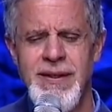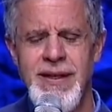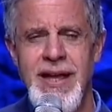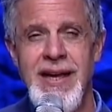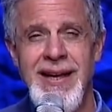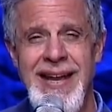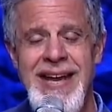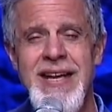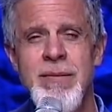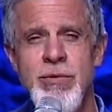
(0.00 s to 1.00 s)
And
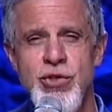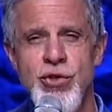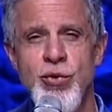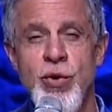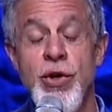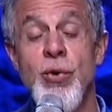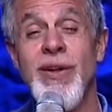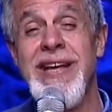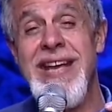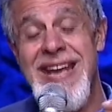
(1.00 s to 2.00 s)
let Him do what
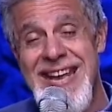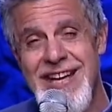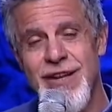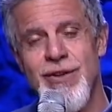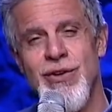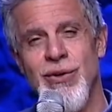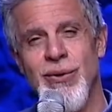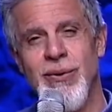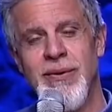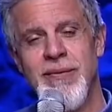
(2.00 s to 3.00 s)
only He can
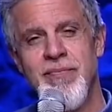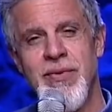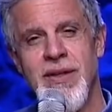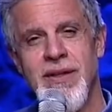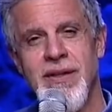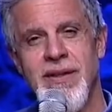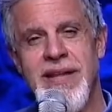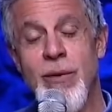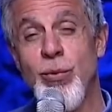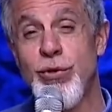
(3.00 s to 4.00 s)
do,
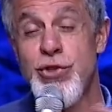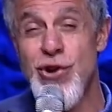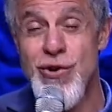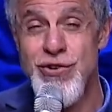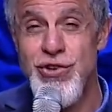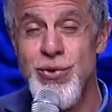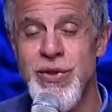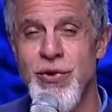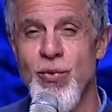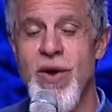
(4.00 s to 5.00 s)
that will turn turn you
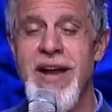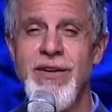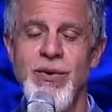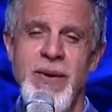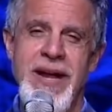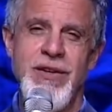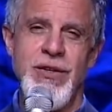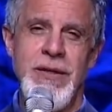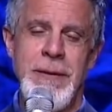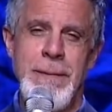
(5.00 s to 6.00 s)
in the right
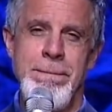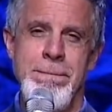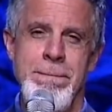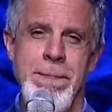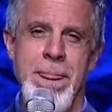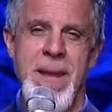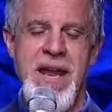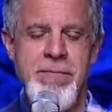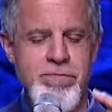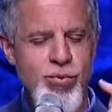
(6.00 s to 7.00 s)
direction
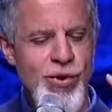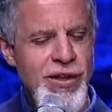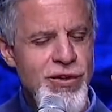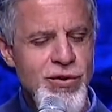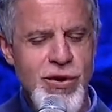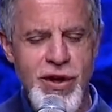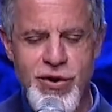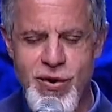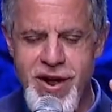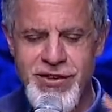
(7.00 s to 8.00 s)
and bring you
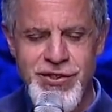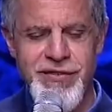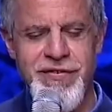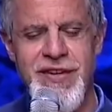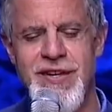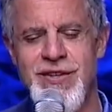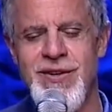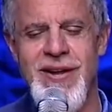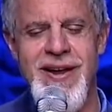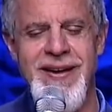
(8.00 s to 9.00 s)
across the finish
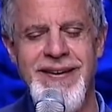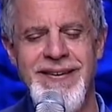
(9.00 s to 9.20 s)
line,